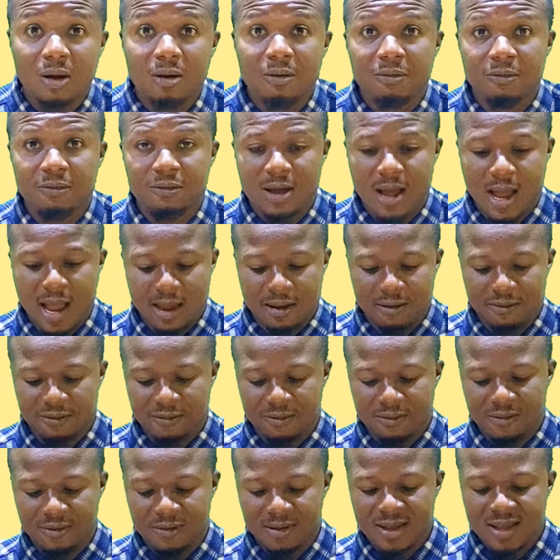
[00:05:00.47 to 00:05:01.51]
of 5.
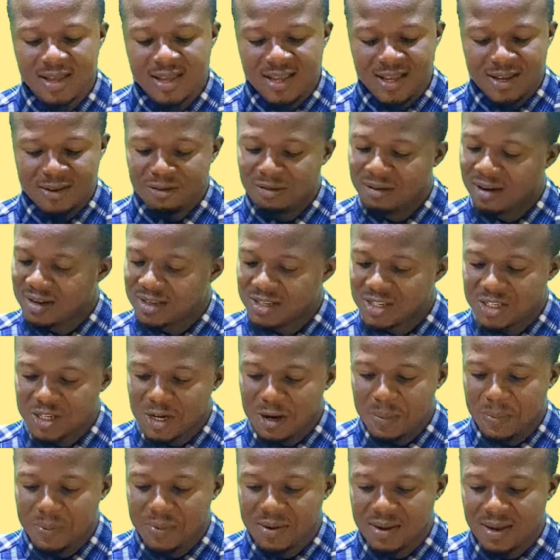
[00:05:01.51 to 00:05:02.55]
You can
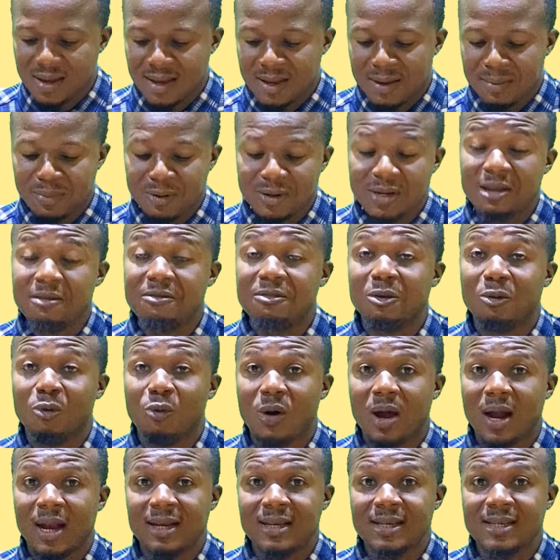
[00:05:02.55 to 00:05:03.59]
stop here, but if you
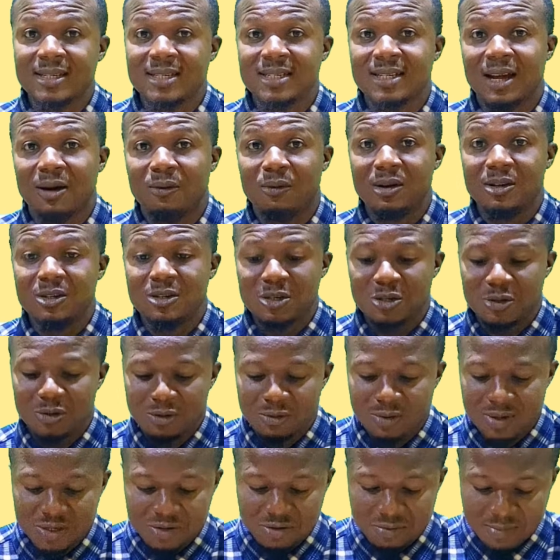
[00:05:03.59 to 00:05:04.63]
want, I want you to
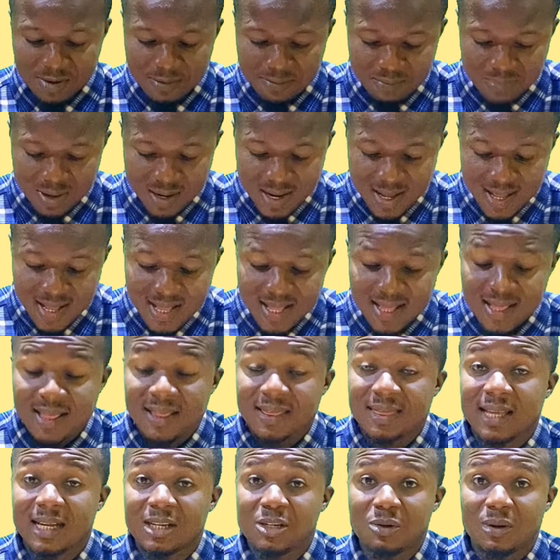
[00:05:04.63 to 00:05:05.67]
always remember
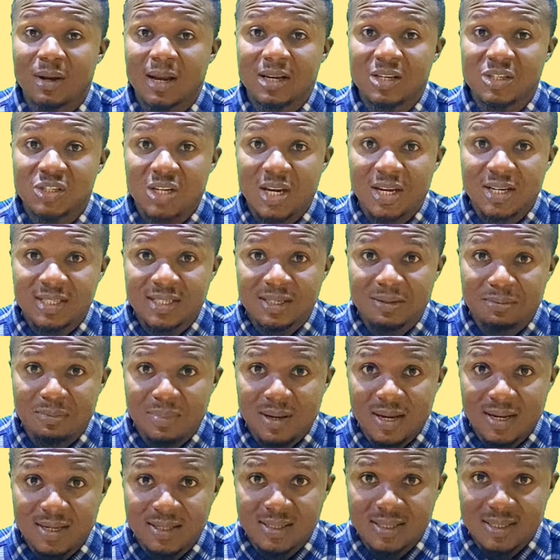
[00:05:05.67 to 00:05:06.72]
that you can change the
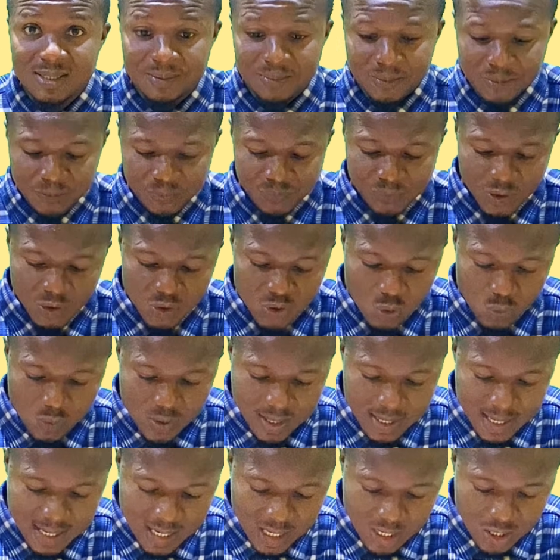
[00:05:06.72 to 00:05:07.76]
base. So we
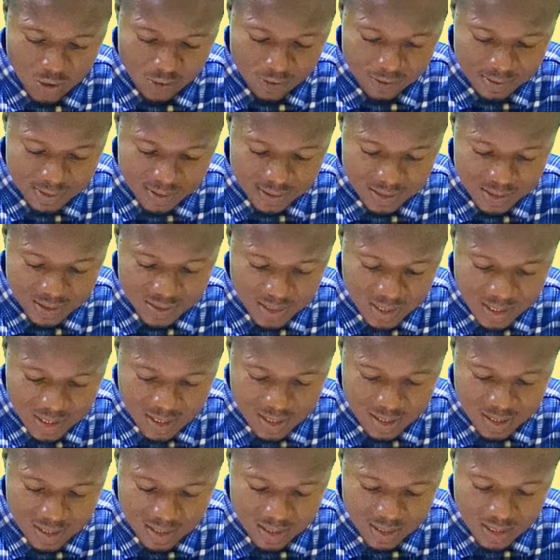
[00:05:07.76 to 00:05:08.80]
can call this
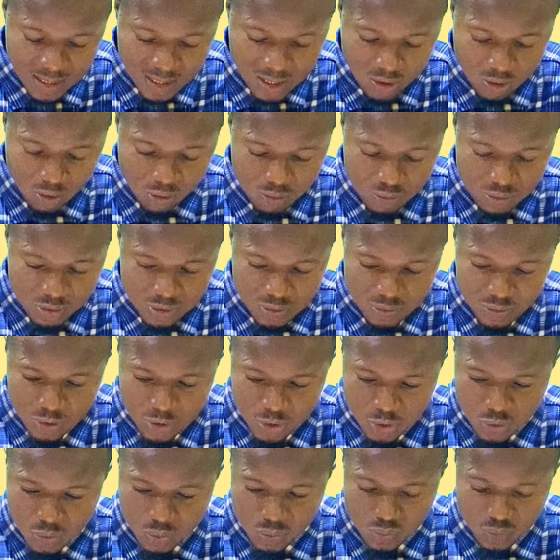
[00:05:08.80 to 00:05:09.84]
a equal to
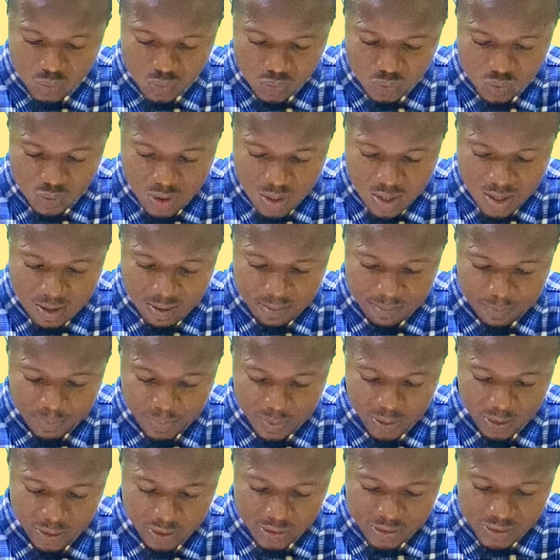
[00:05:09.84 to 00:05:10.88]
2
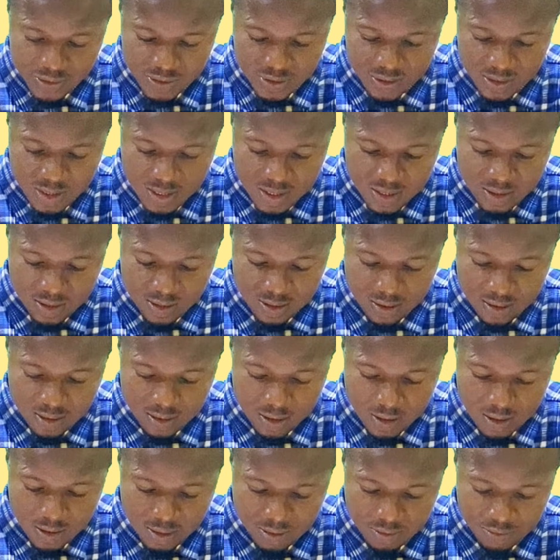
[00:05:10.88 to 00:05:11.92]
plus
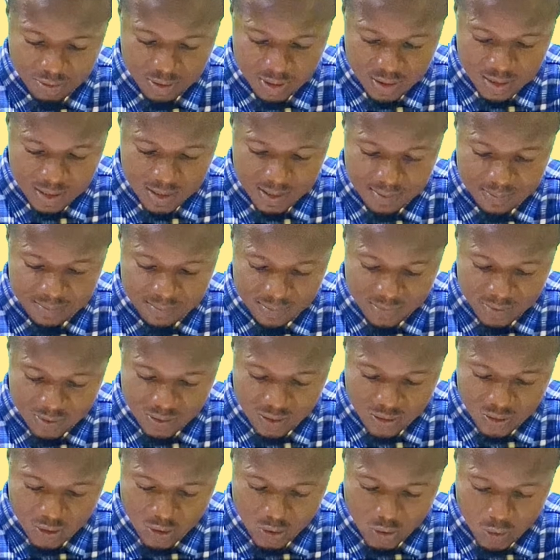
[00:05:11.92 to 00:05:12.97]
logarithm
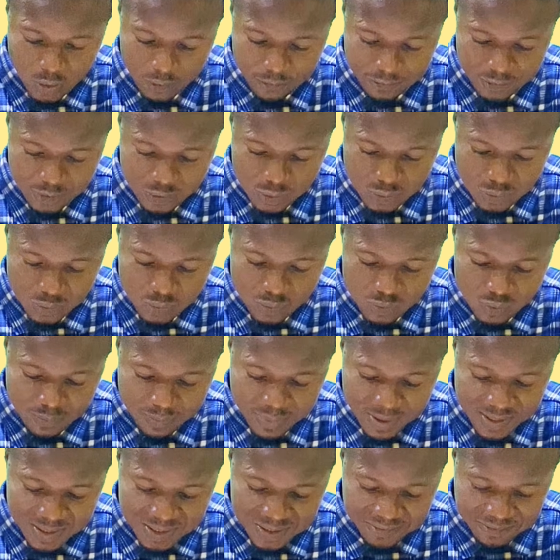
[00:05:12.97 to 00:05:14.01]
of 2
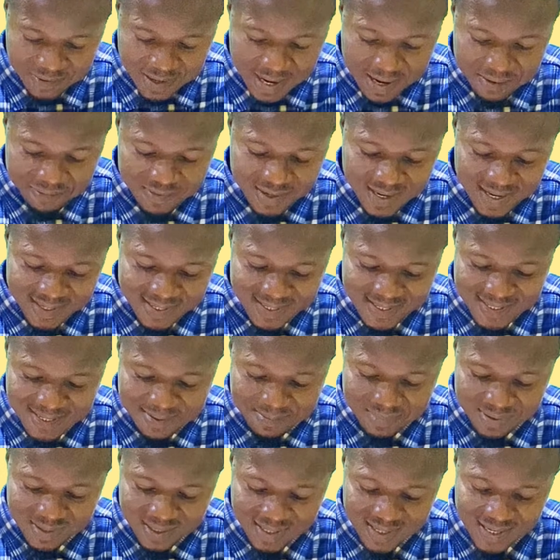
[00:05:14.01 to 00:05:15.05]
base 5. They are the
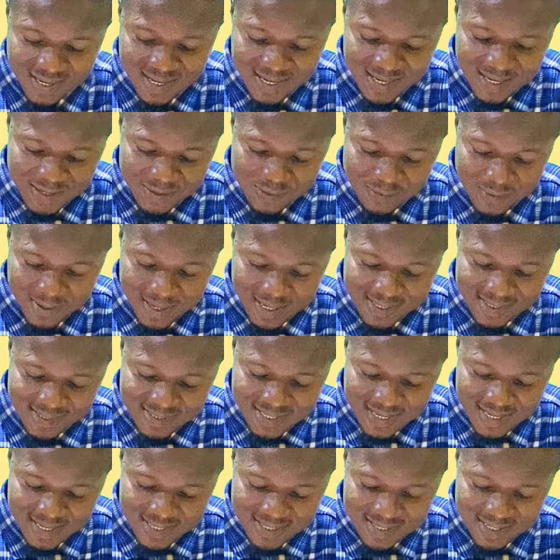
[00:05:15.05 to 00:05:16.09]
same thing. You can
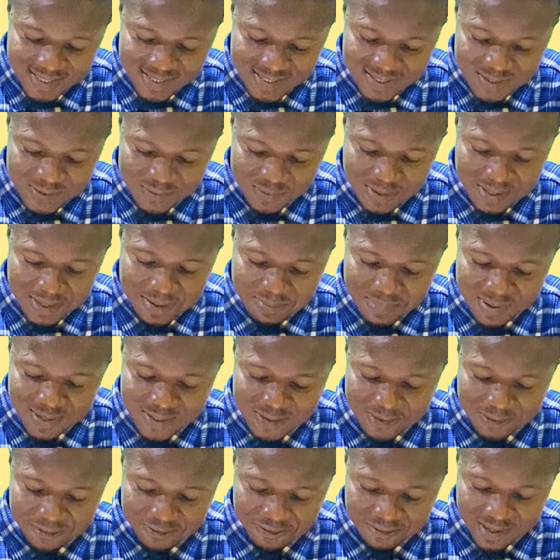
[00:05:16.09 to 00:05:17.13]
change this to a base
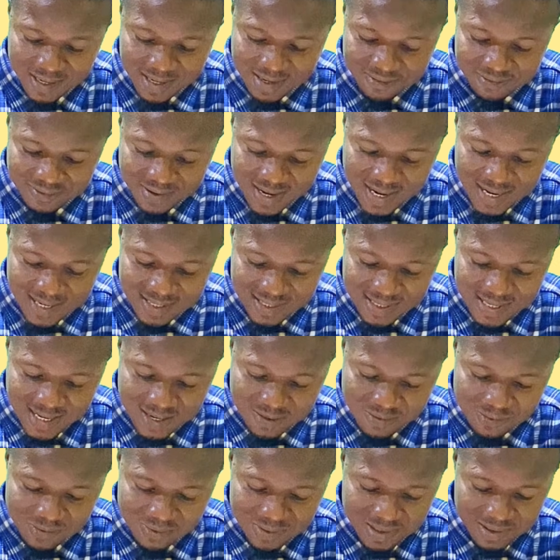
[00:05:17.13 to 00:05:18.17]
of 5 and that
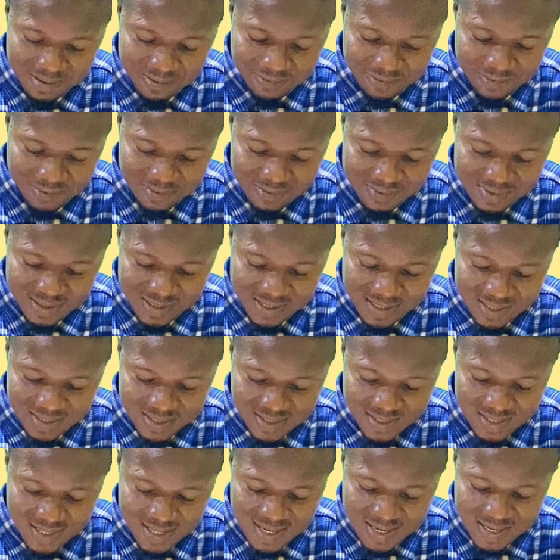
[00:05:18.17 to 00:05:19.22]
will give you
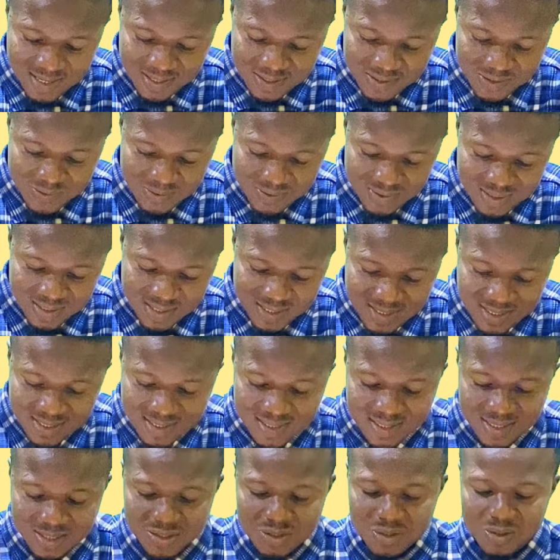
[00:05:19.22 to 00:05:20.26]
this. So this
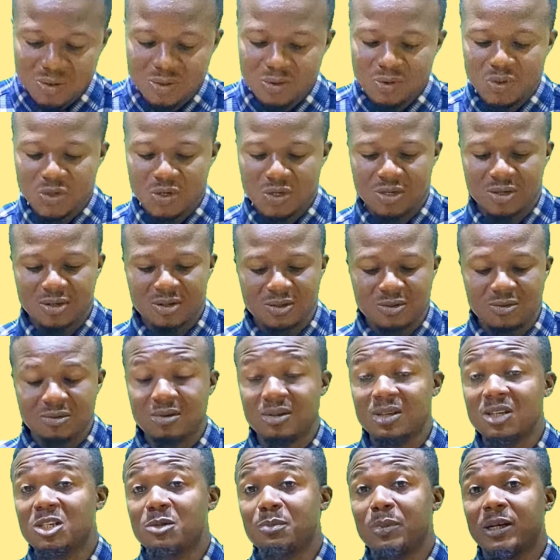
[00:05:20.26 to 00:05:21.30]
is the solution to
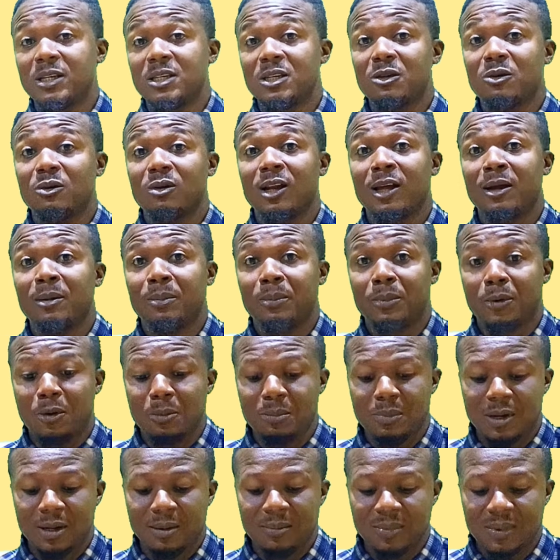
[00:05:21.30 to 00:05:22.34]
this particular
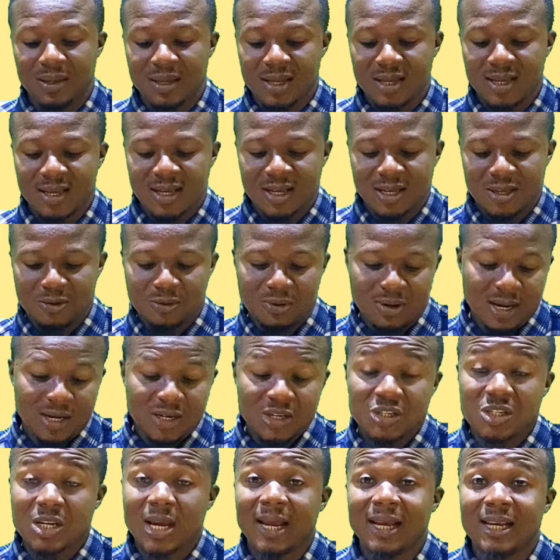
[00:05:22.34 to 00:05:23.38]
problem. You
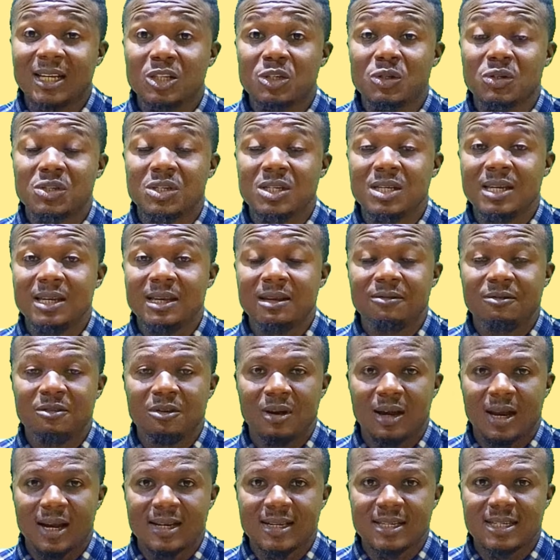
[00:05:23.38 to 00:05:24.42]
can check to see if
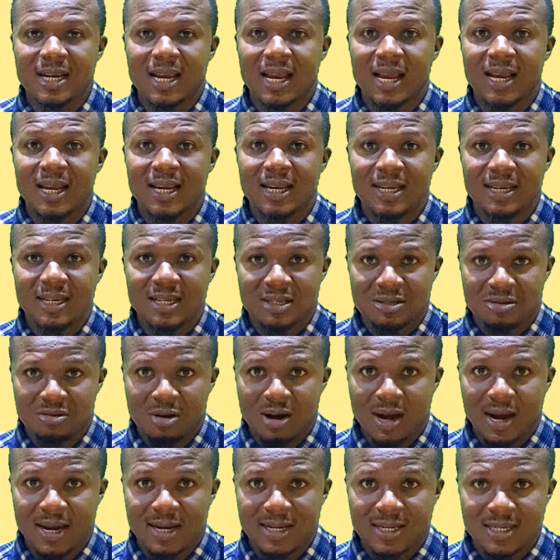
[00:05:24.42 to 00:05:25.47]
your answer is
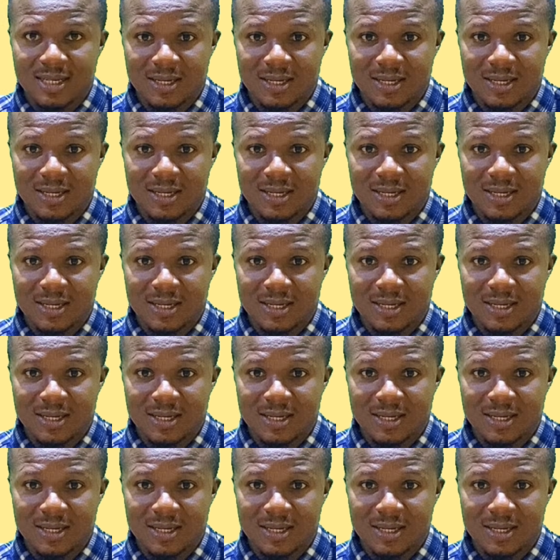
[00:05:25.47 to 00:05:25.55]
right.